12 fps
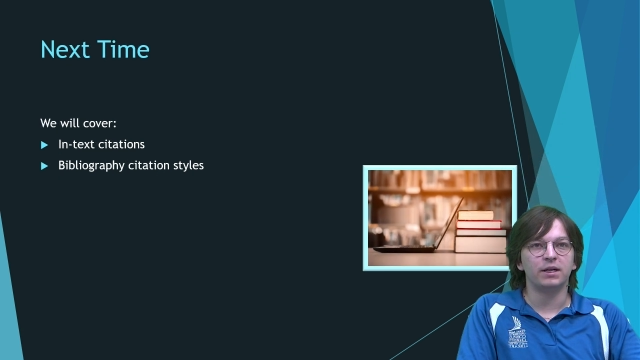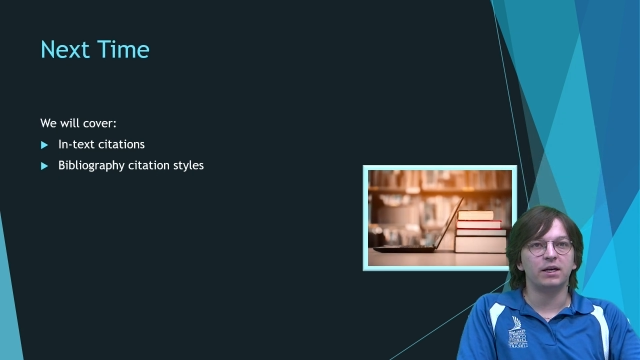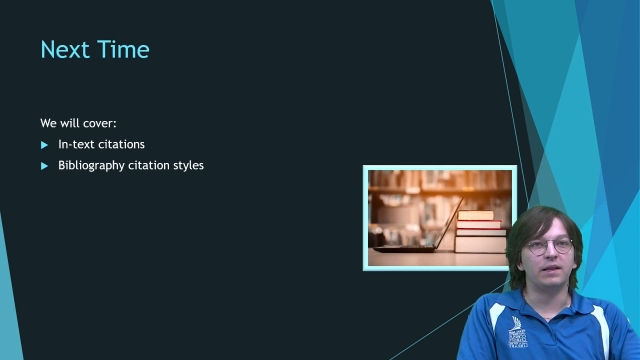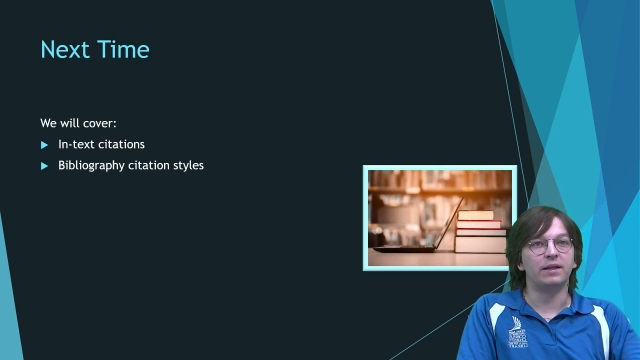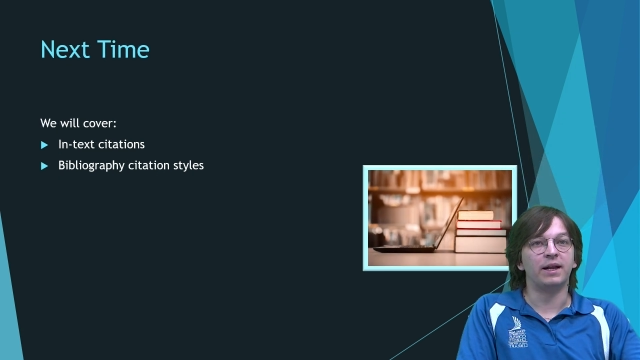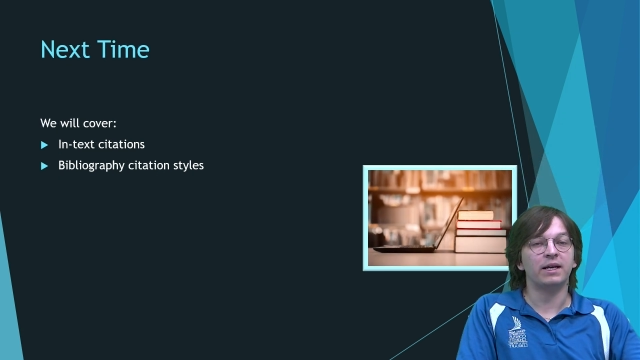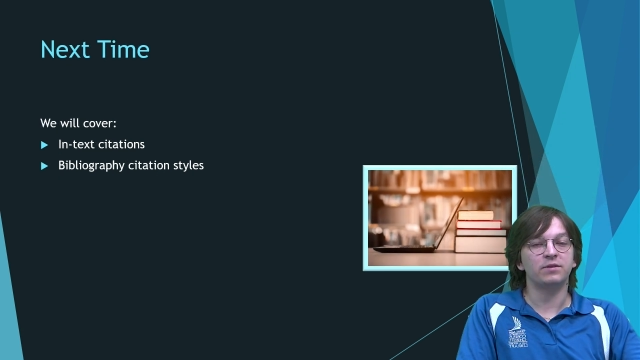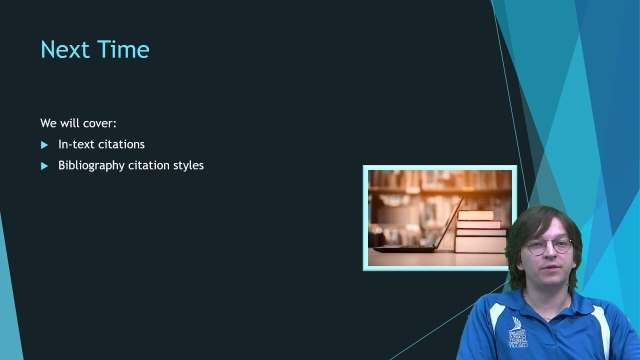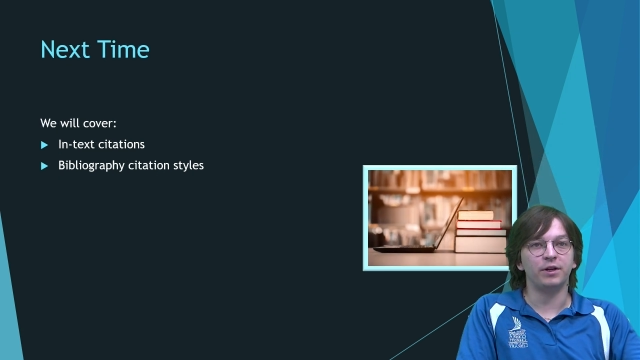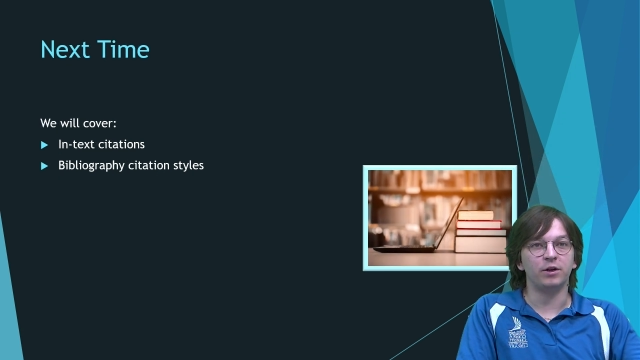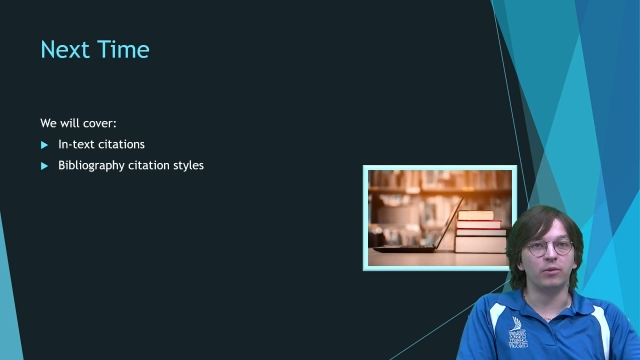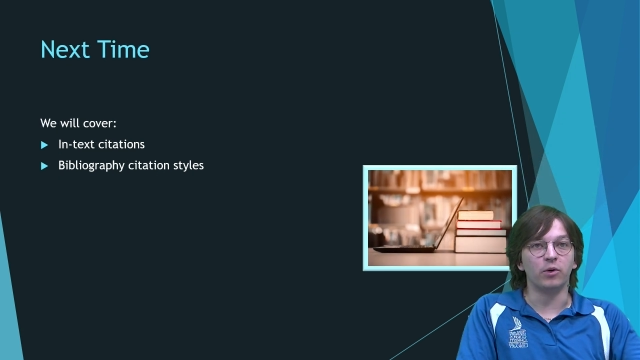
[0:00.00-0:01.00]
In the next
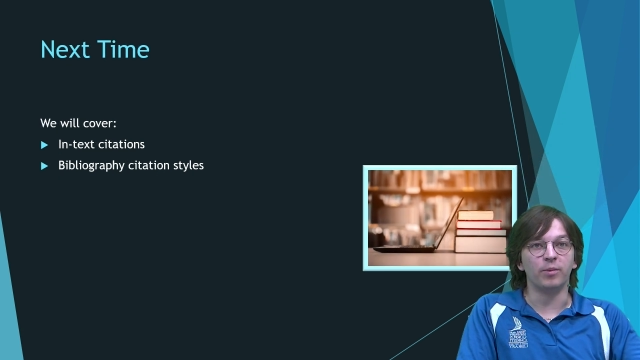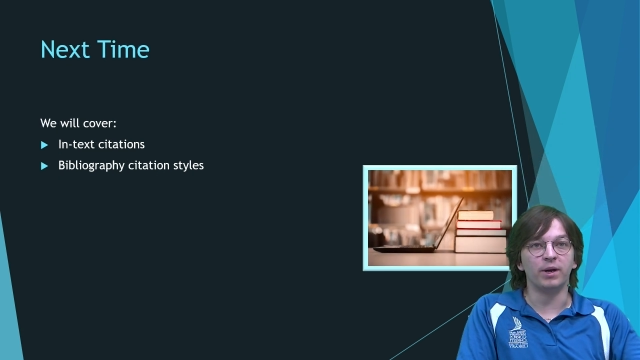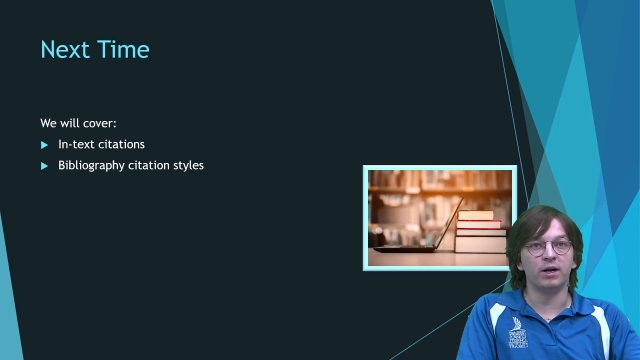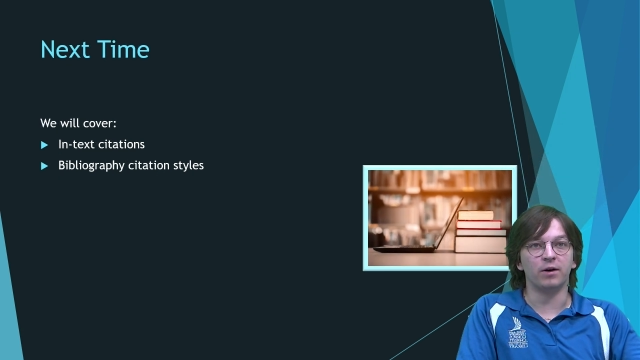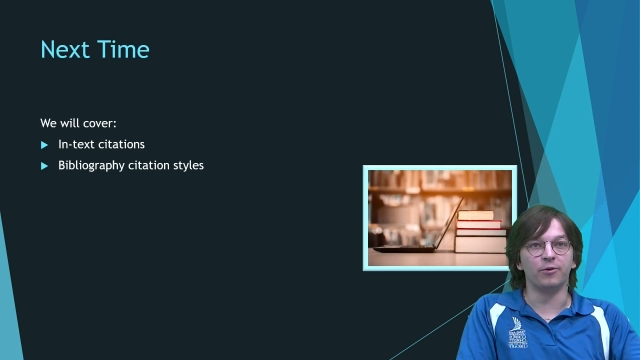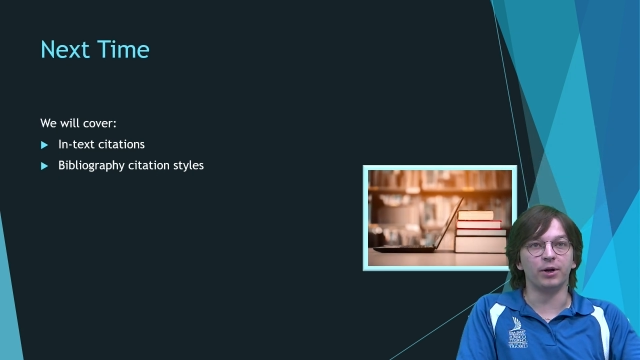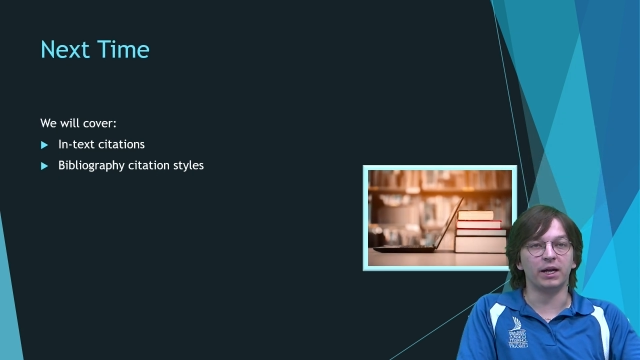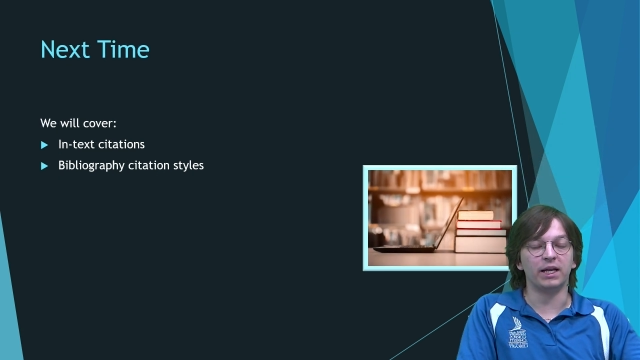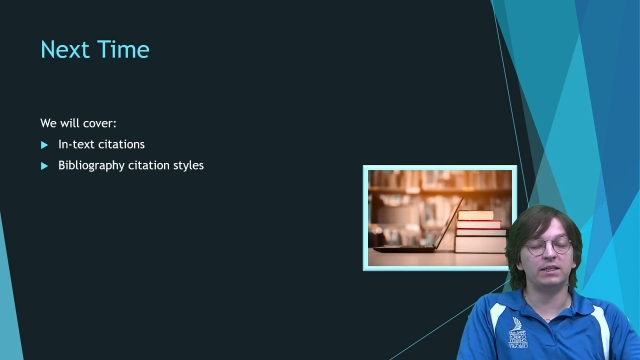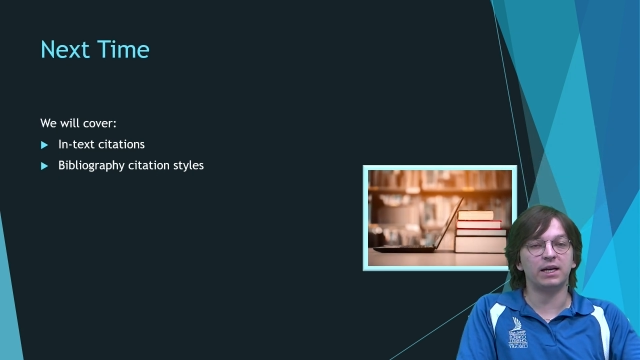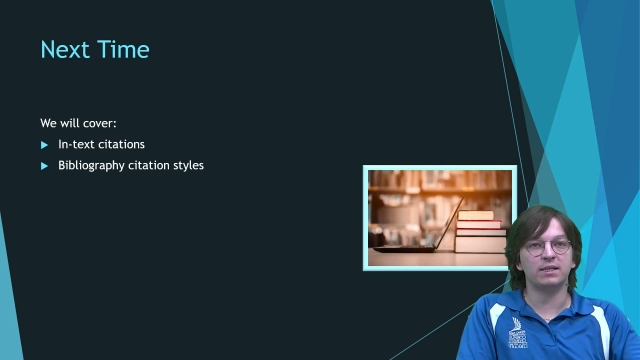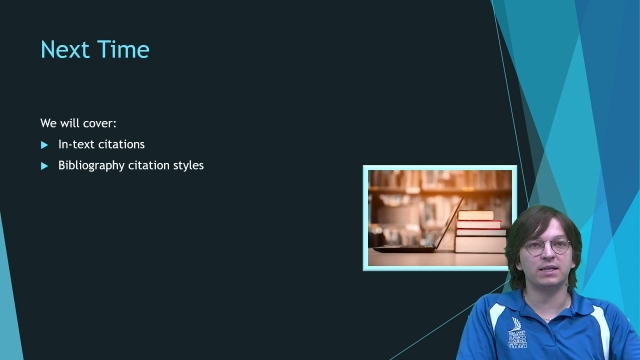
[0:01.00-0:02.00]
video, we will be covering
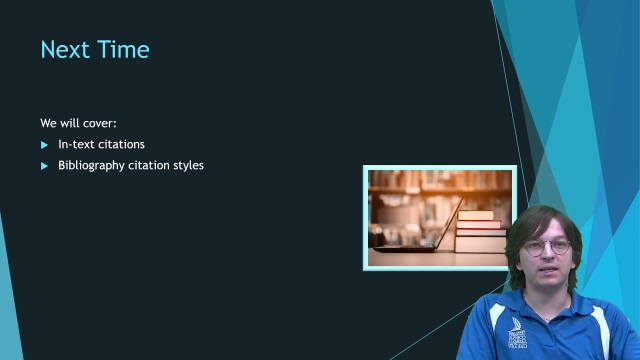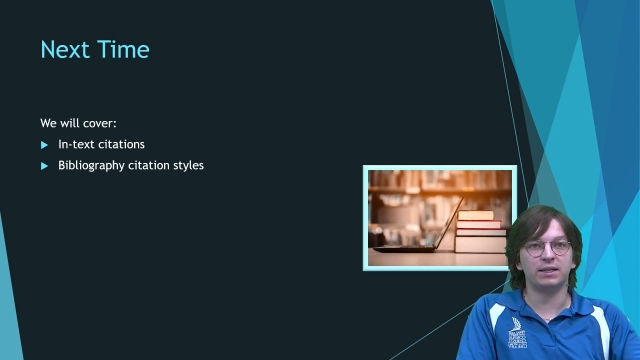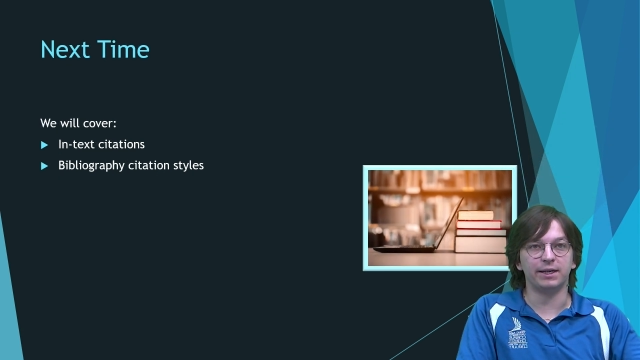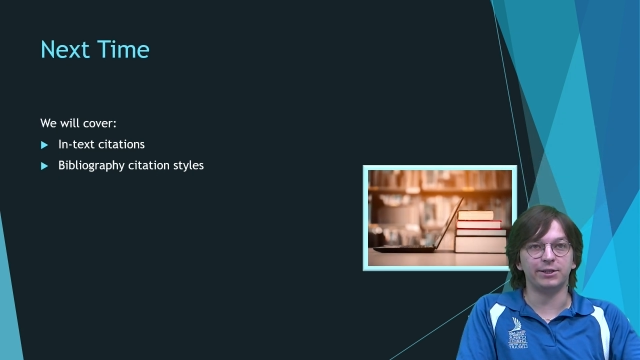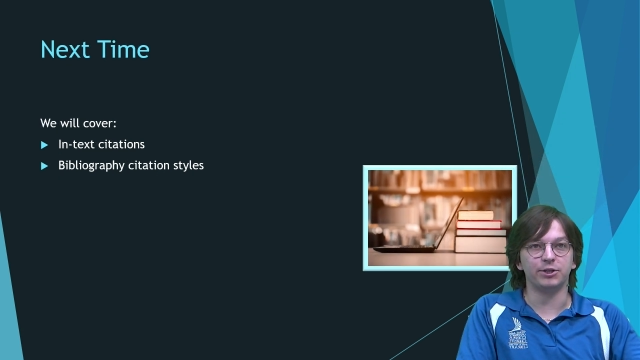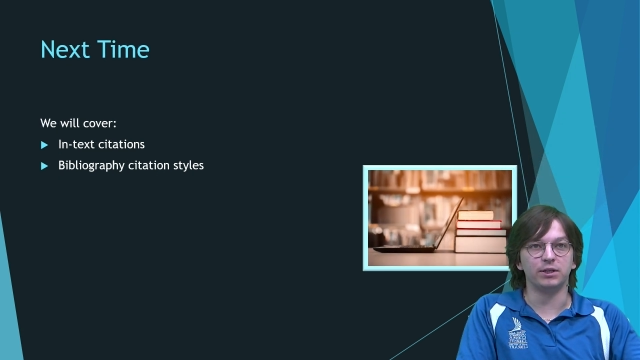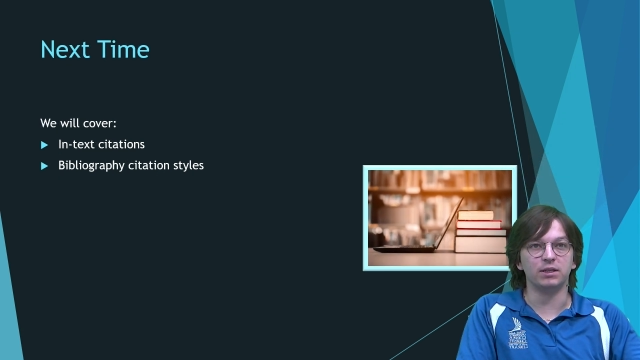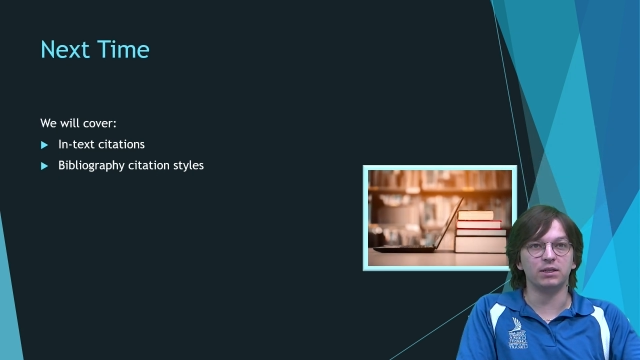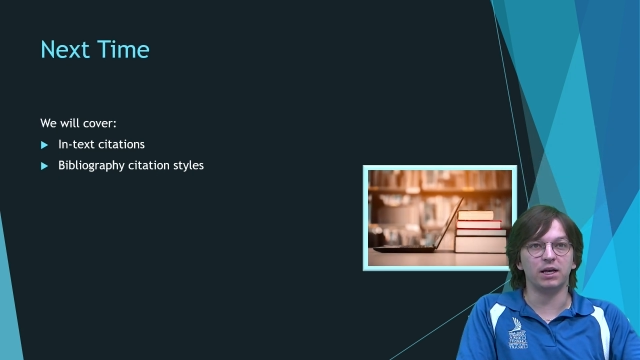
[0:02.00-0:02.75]
in-text citations